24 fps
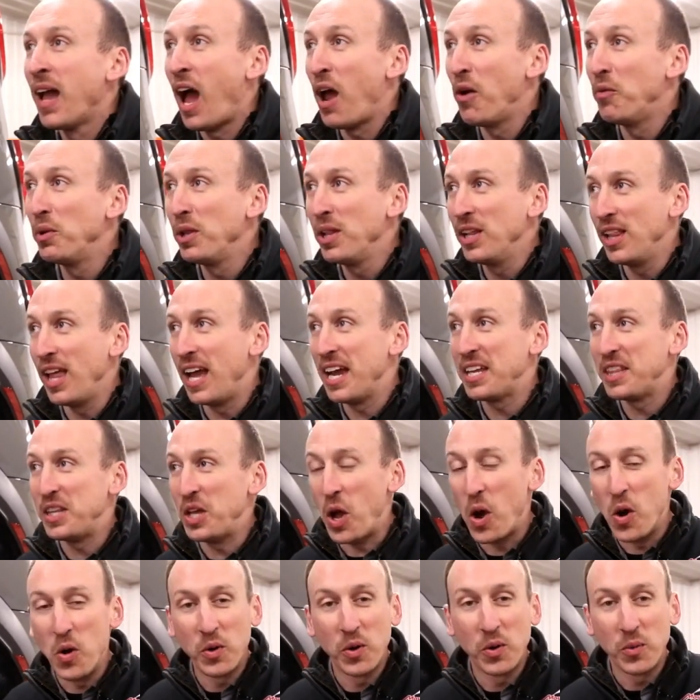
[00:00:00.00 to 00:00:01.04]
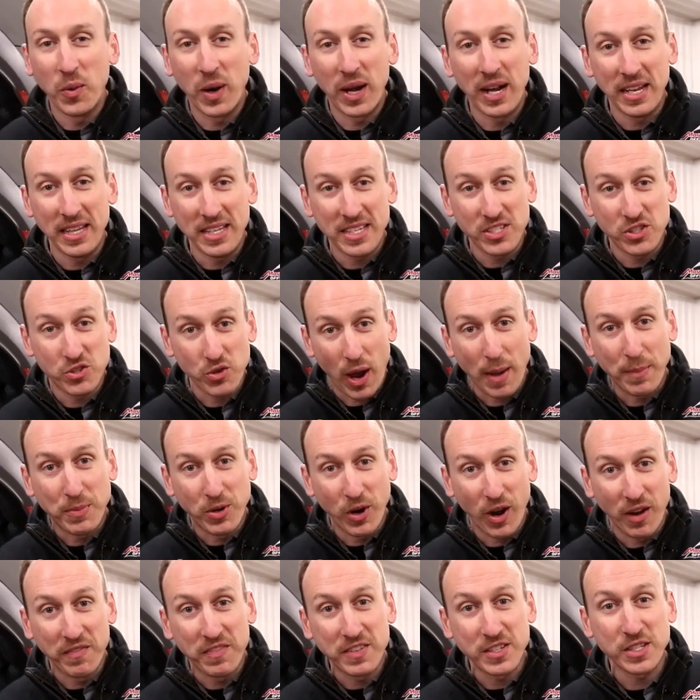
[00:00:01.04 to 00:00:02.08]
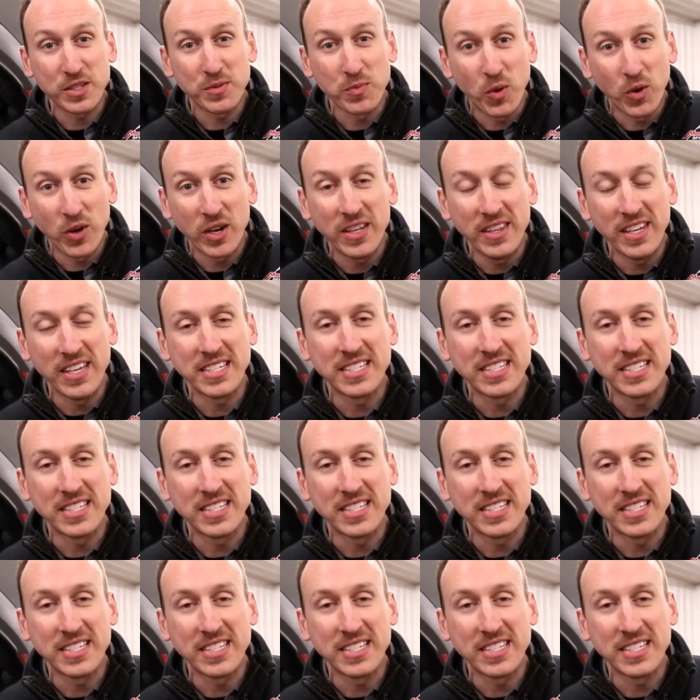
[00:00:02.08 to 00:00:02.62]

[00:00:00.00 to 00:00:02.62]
I really like the owner when they dropped it off this morning.